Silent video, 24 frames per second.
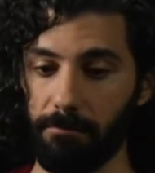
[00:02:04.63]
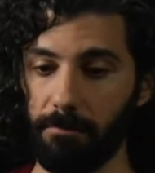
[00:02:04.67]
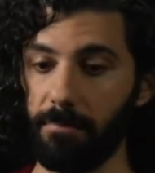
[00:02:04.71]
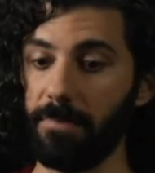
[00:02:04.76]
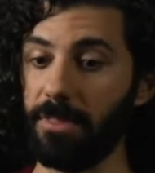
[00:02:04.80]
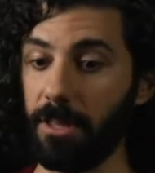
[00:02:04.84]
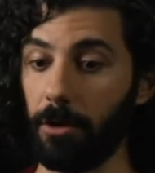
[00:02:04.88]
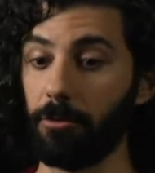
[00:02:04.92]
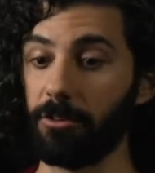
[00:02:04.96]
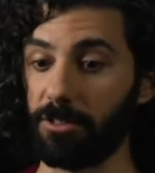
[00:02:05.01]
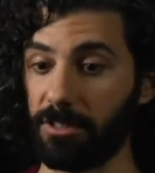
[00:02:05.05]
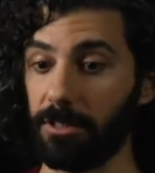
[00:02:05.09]

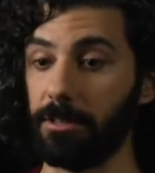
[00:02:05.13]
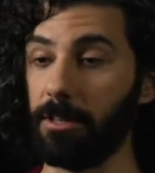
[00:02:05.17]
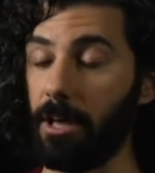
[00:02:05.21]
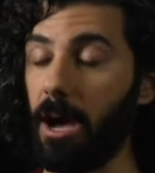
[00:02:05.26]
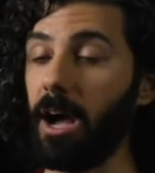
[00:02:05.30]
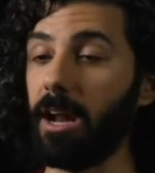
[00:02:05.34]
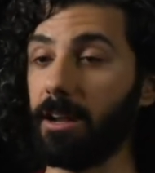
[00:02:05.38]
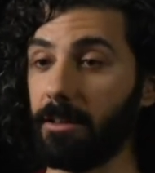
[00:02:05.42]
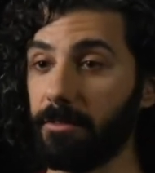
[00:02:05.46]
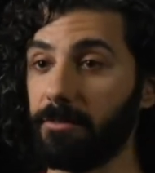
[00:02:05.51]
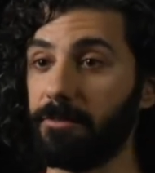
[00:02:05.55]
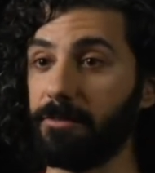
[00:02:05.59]
There's a
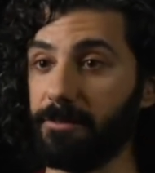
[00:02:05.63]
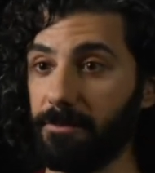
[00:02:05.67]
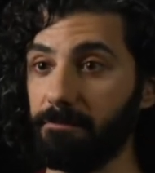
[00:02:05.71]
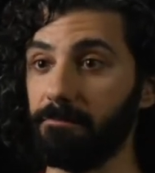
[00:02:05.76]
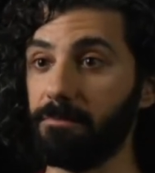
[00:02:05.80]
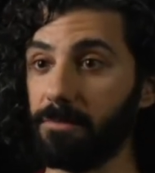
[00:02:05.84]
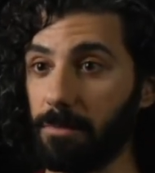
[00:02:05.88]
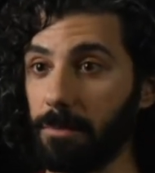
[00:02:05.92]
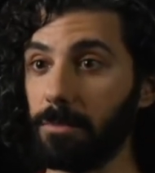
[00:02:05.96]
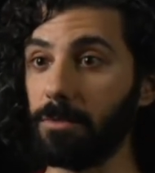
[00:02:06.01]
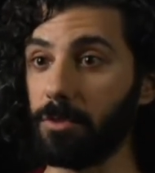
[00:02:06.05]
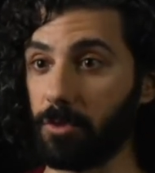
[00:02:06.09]
lot of
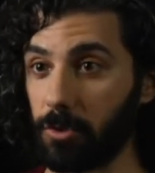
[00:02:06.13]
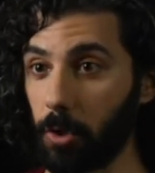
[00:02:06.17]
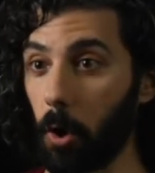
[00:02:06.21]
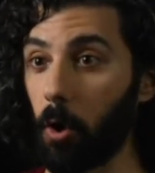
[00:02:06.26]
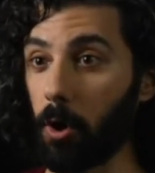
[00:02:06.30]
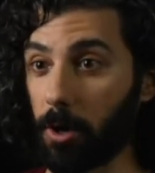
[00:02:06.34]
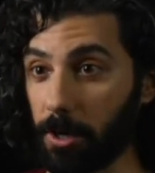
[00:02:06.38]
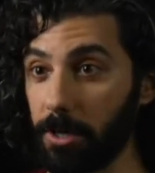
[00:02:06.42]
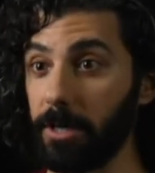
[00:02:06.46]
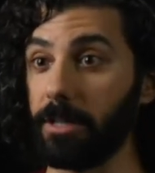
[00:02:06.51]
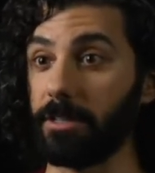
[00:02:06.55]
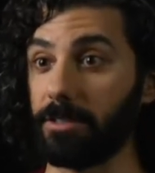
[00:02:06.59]

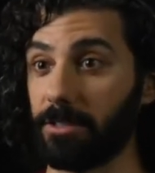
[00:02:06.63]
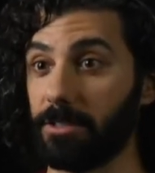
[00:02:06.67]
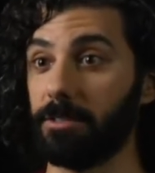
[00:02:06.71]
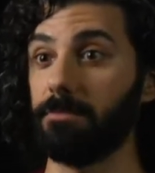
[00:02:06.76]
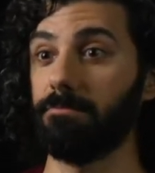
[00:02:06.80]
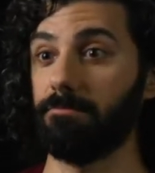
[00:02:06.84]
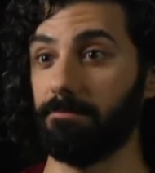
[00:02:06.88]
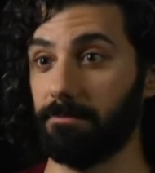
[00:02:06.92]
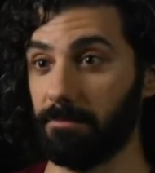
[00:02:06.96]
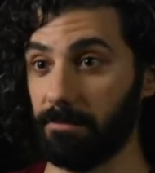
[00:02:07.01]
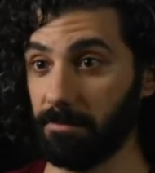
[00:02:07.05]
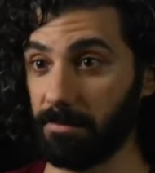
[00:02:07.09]
darkness
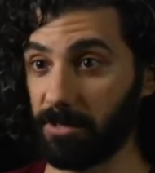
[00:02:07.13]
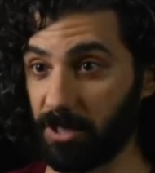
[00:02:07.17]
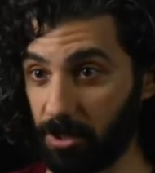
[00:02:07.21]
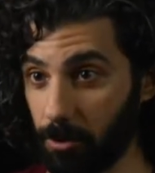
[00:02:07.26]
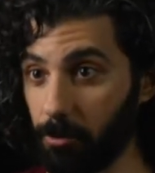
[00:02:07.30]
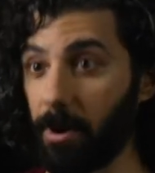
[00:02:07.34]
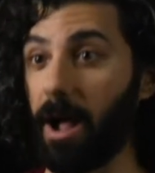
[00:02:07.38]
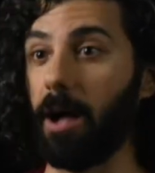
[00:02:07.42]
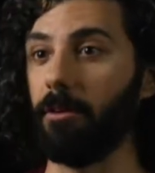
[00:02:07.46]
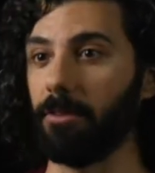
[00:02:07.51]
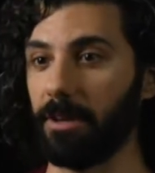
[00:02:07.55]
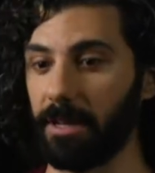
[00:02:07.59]

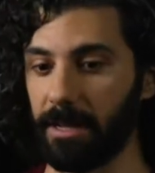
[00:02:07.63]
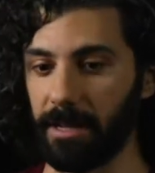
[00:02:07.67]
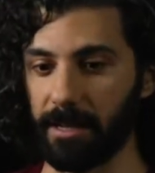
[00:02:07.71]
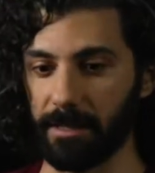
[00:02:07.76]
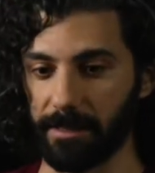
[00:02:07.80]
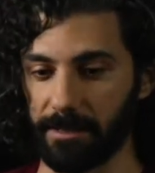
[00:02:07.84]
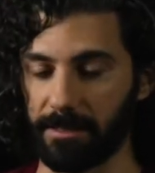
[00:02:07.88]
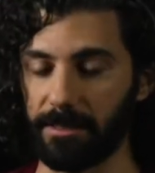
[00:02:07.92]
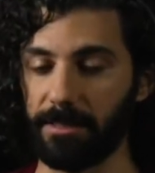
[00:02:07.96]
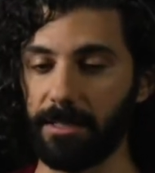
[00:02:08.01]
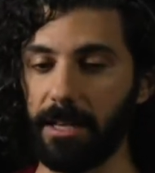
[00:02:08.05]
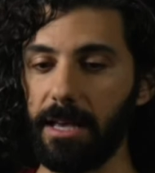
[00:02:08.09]
surrounding
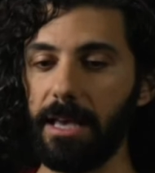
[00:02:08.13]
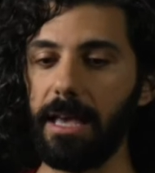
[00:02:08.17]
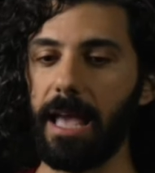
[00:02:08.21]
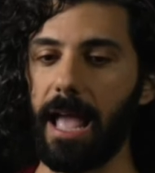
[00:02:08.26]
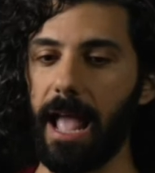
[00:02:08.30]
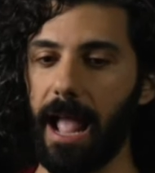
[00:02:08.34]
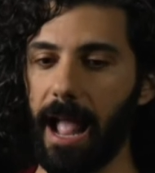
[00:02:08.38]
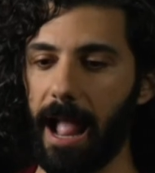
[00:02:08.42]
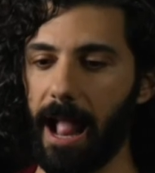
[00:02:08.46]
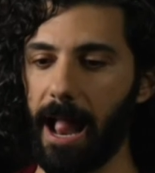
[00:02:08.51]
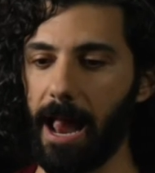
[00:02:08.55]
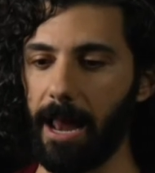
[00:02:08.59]
us,
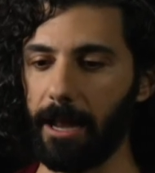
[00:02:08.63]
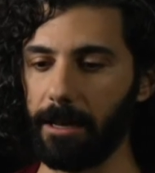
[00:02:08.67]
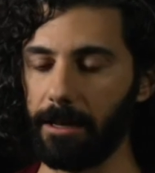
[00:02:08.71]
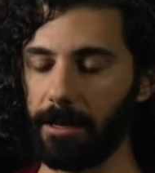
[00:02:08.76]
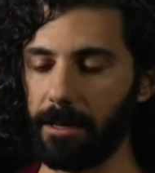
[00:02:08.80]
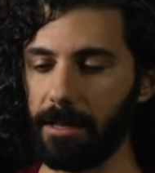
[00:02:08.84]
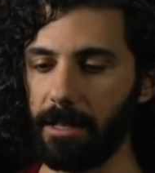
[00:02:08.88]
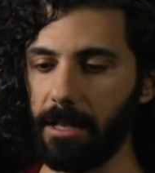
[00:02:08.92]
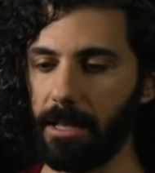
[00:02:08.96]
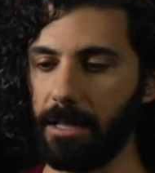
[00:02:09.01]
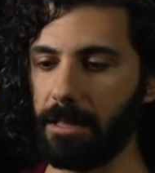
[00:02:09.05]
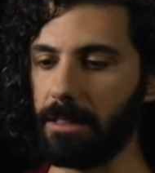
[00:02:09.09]

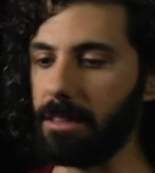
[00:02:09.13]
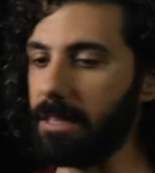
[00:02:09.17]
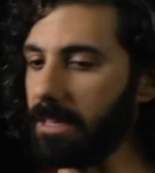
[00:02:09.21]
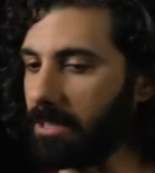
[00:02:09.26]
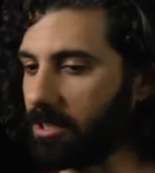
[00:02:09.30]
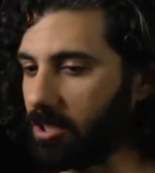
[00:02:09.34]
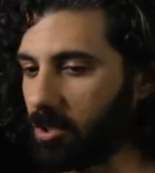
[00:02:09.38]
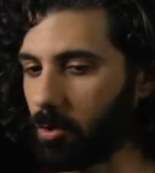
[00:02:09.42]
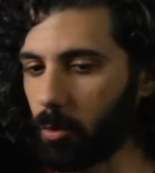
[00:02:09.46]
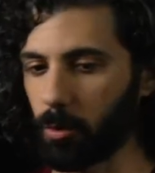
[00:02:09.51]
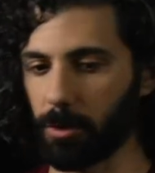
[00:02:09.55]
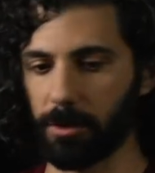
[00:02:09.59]
and
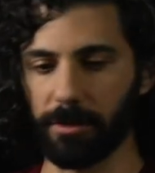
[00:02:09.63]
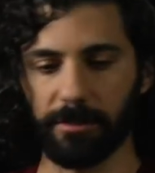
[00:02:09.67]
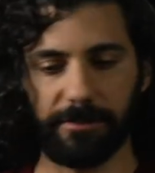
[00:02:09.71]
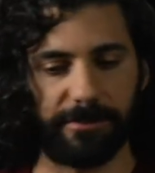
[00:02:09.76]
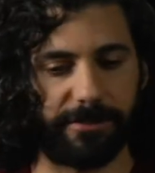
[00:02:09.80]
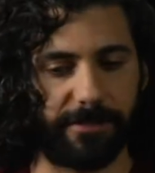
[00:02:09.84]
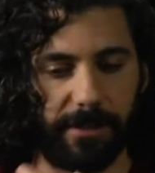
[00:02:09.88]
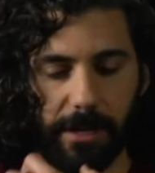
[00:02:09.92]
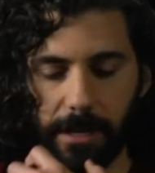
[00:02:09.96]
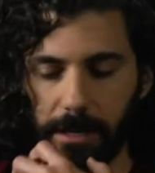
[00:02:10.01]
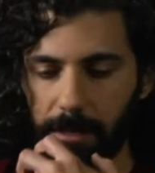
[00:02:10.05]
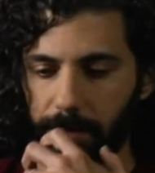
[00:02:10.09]
this sort
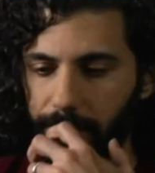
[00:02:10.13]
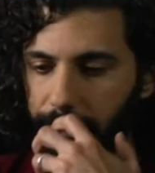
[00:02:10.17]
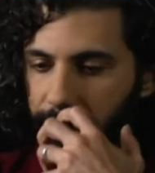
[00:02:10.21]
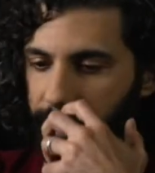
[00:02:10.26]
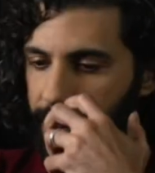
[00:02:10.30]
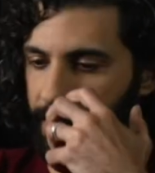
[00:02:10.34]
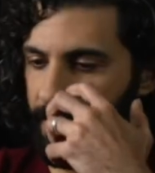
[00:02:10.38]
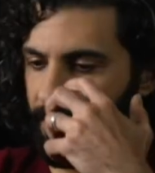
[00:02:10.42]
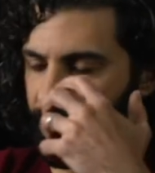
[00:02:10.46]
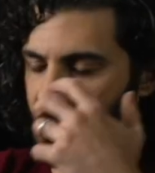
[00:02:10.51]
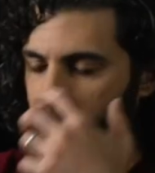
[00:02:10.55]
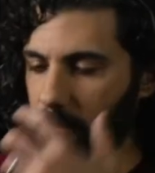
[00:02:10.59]
of,
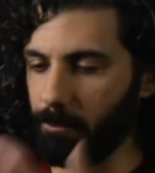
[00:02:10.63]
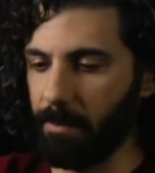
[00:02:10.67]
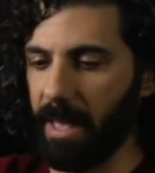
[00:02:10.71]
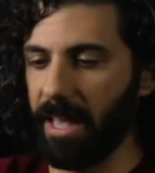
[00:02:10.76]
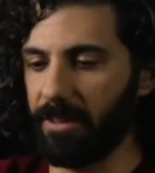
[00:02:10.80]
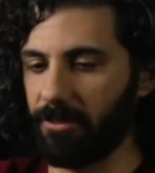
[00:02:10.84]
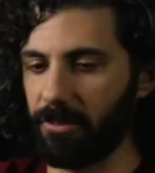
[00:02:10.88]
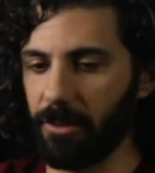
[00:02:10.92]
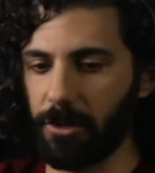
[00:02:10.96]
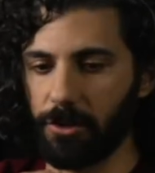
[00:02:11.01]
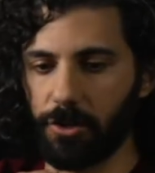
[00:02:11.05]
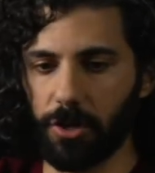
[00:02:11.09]
this
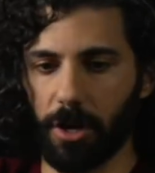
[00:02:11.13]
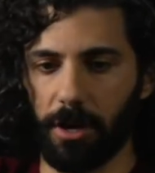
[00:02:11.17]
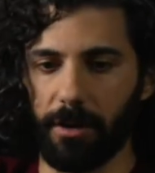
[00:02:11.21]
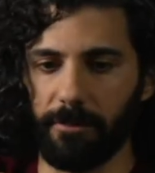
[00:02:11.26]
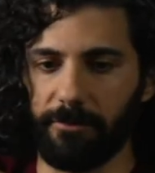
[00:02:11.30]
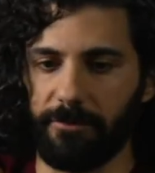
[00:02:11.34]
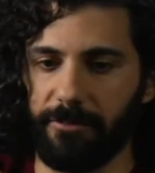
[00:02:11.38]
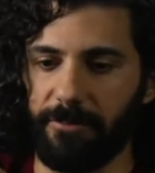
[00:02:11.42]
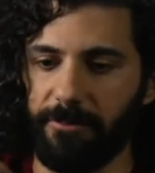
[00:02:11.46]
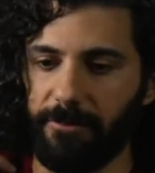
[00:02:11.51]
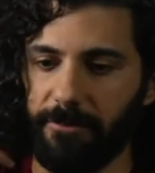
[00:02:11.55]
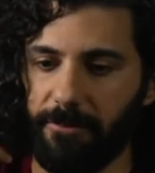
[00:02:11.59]
message
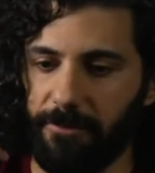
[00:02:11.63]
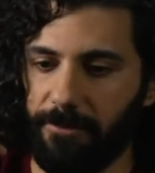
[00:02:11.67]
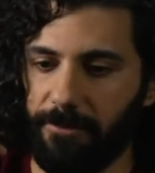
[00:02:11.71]
of